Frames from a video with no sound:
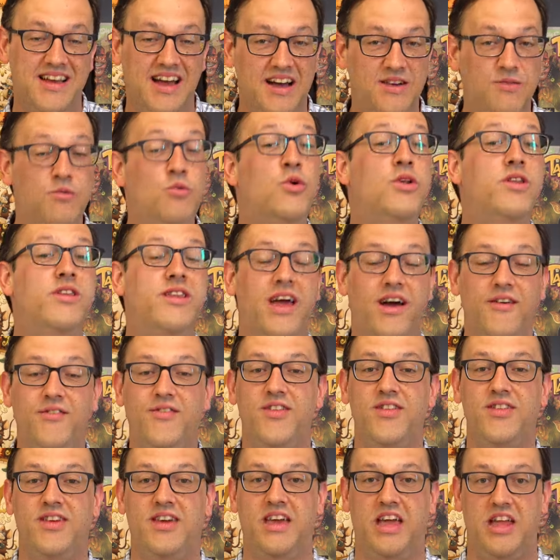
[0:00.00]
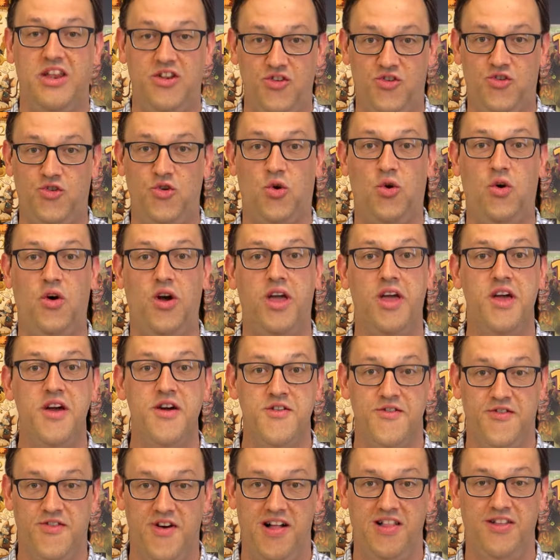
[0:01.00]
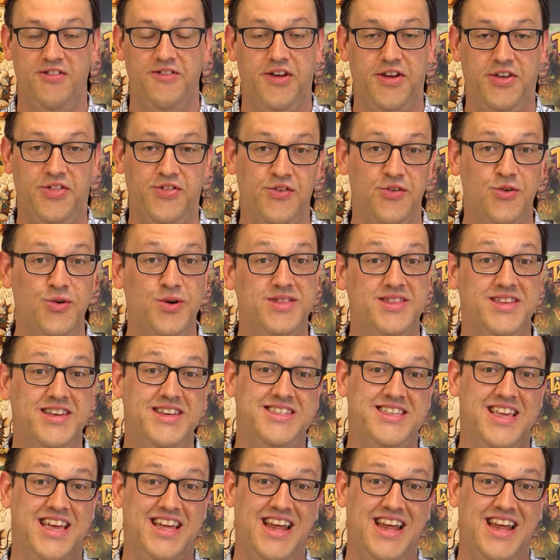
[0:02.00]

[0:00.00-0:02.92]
would definitely enjoy following through with this.